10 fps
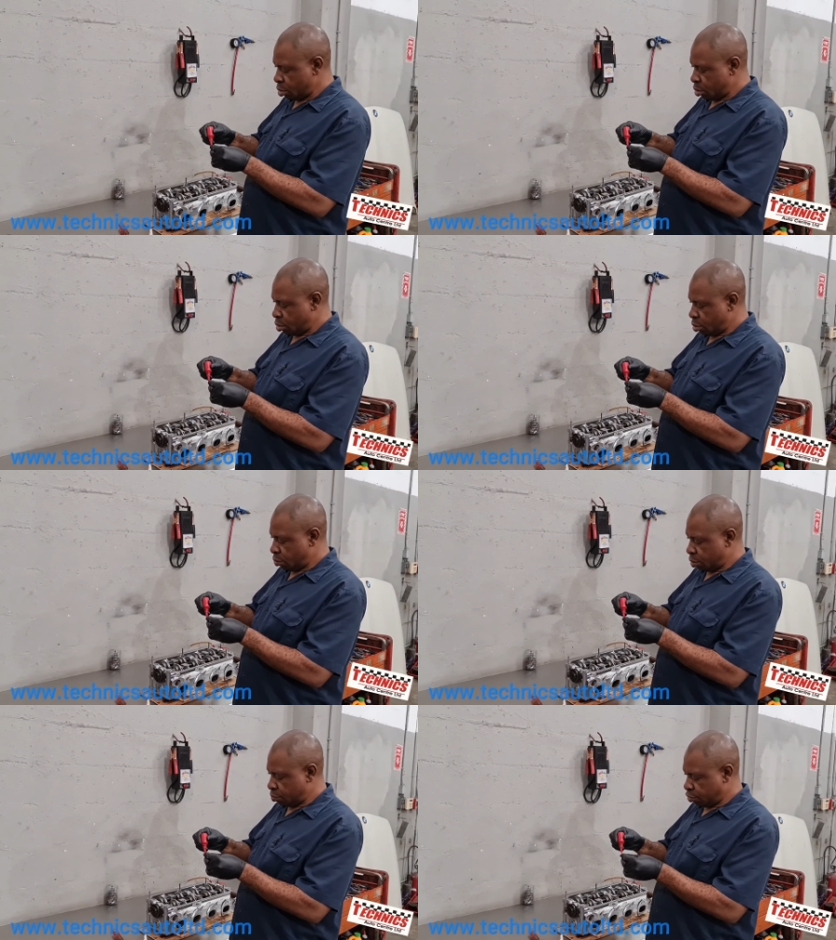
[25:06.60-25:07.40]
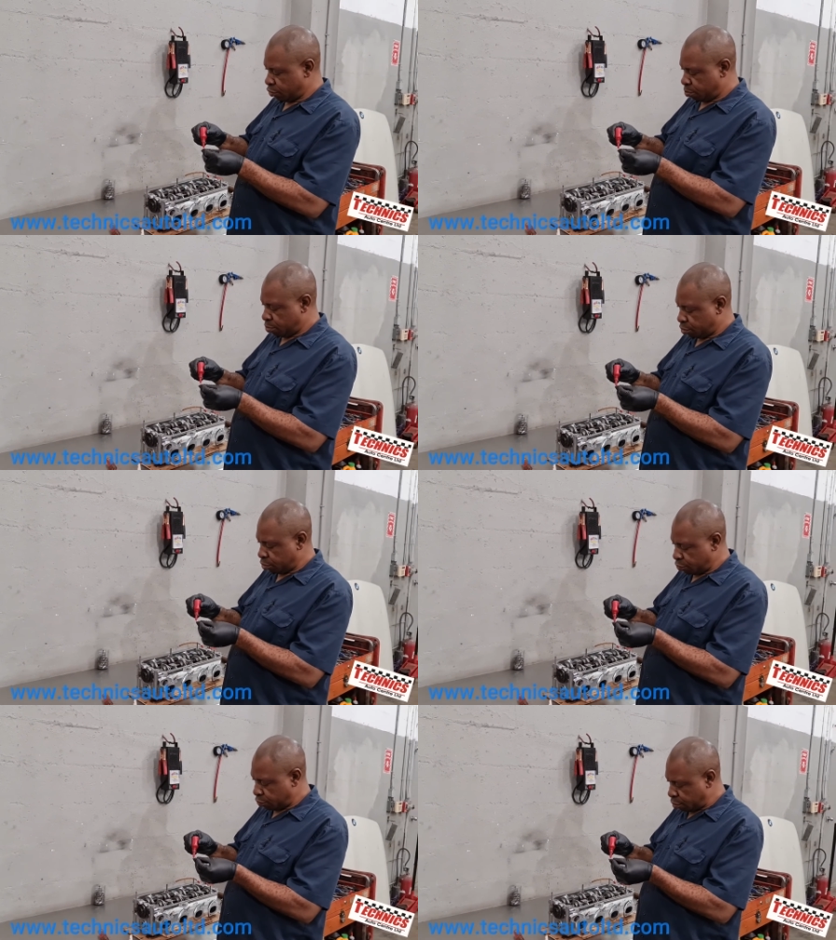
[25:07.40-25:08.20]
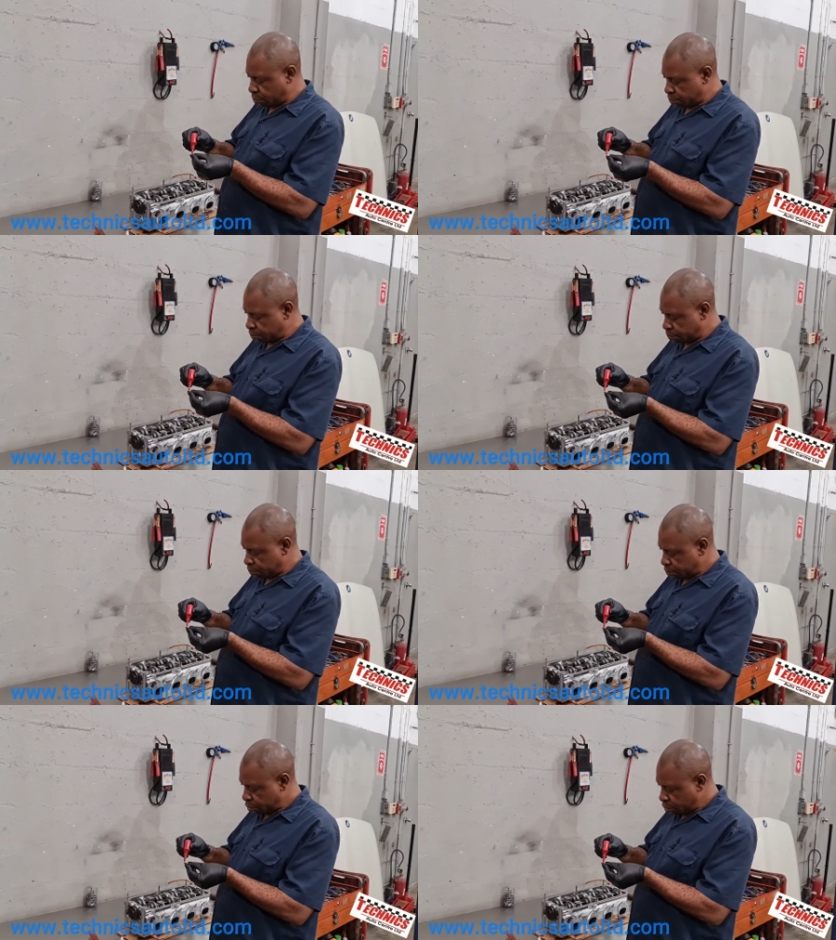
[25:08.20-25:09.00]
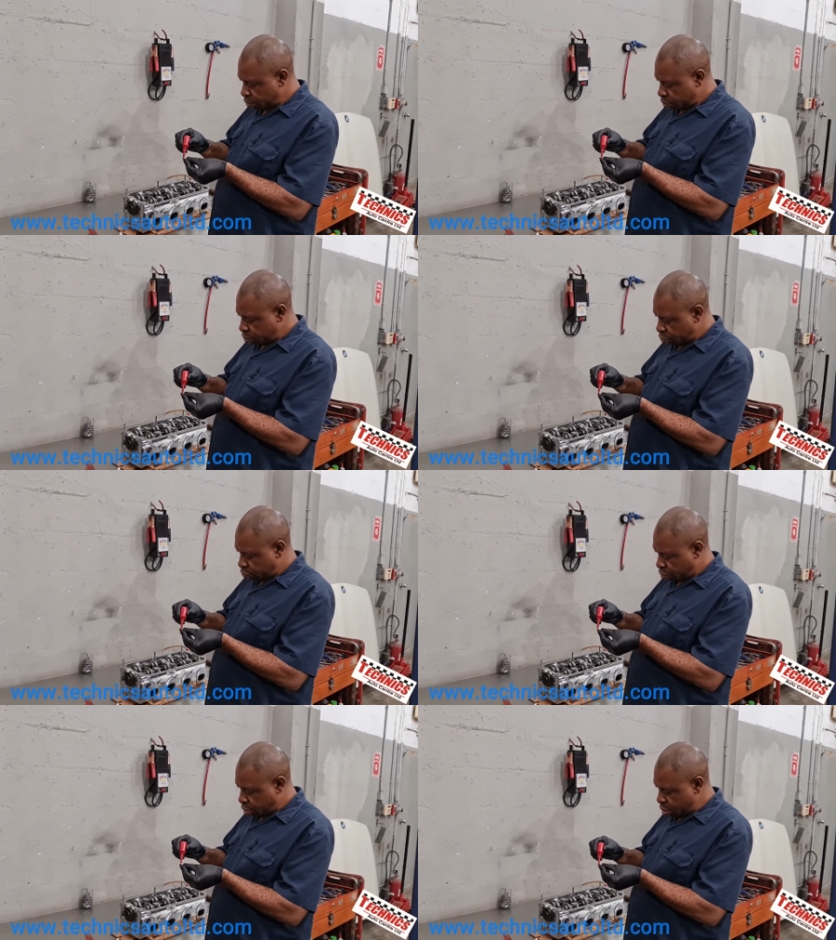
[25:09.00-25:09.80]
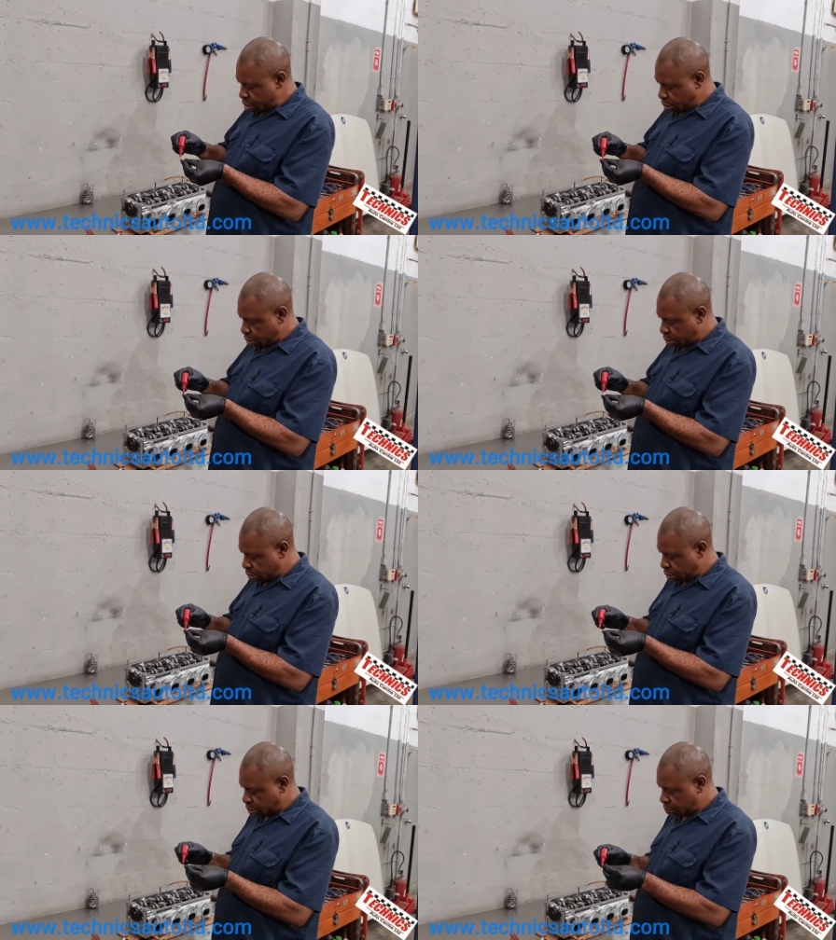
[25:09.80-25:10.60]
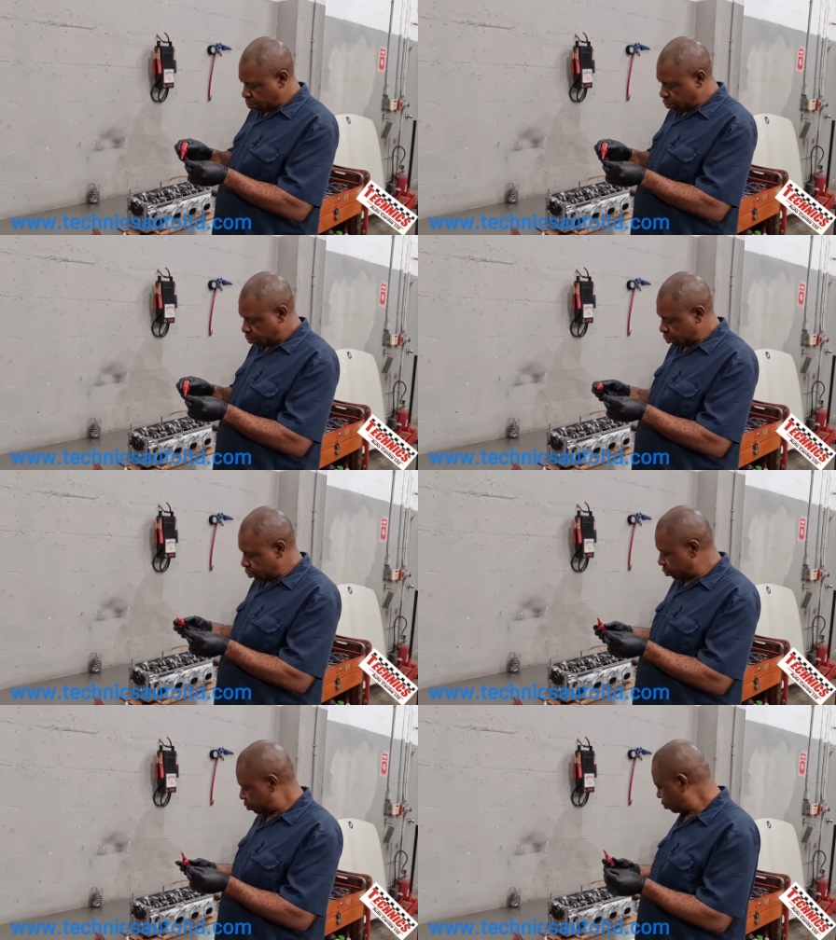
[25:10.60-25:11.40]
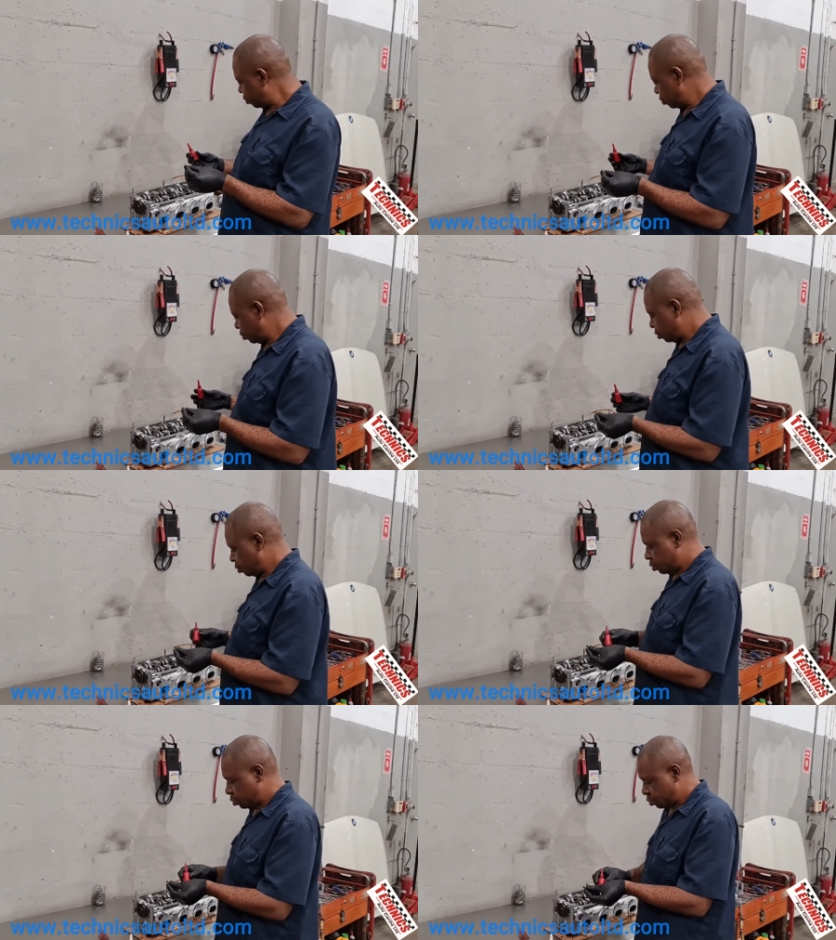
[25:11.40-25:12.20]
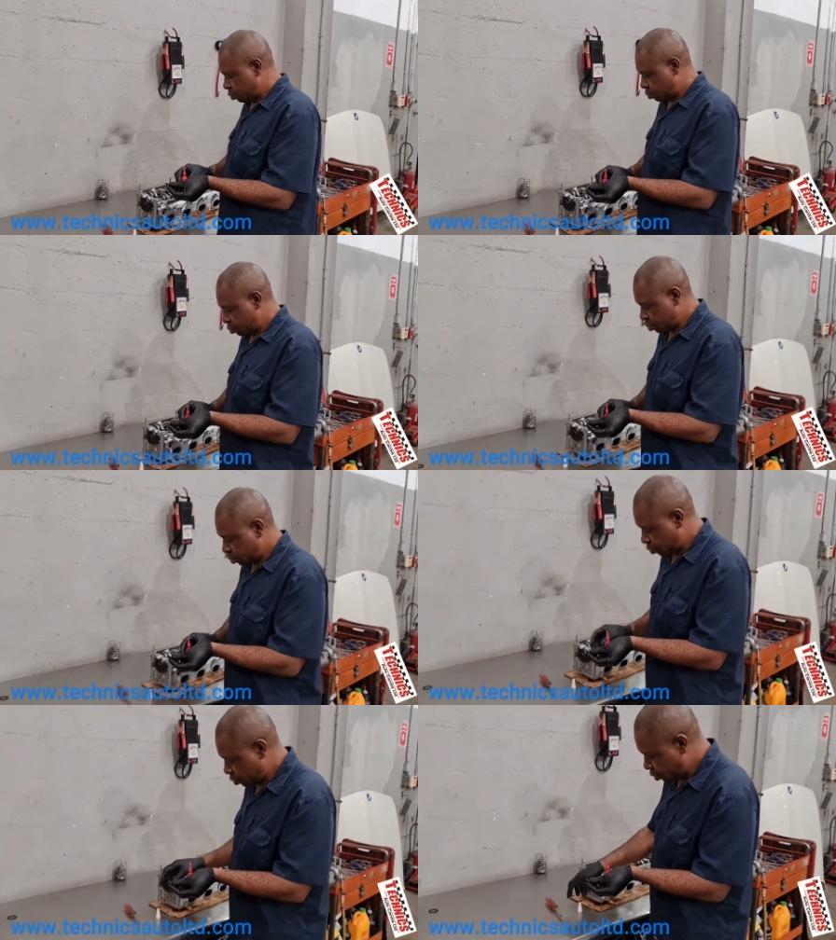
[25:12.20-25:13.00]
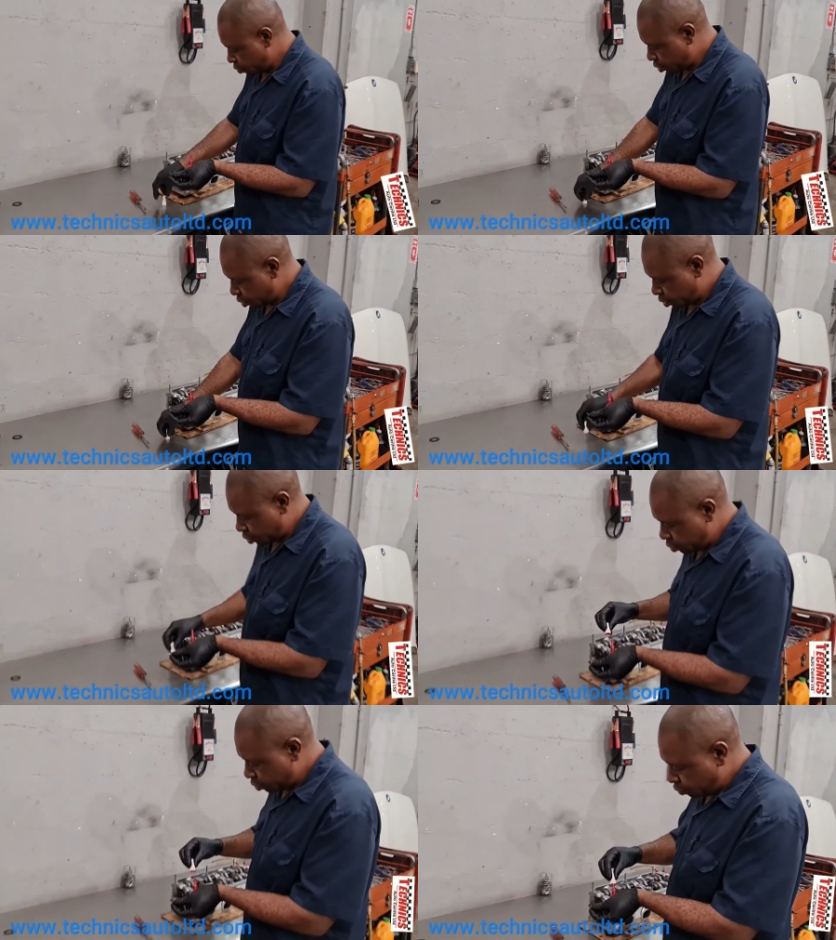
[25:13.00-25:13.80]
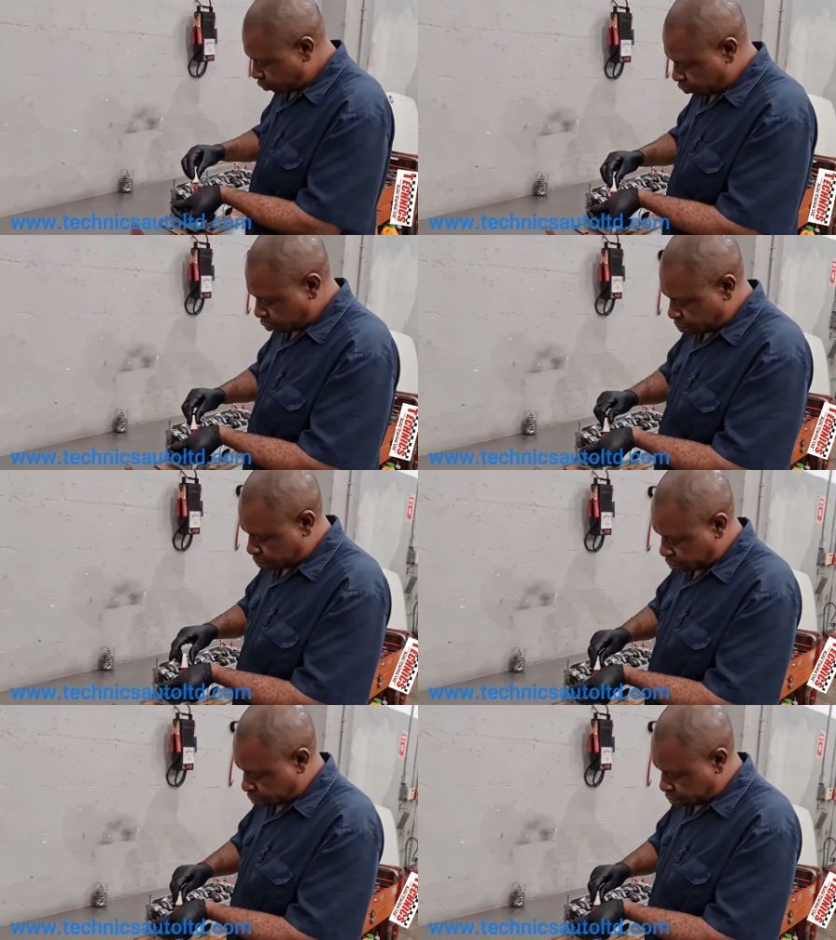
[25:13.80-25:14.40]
Now I'm just putting some thread lock on the bolt. Don't really want it loosen up.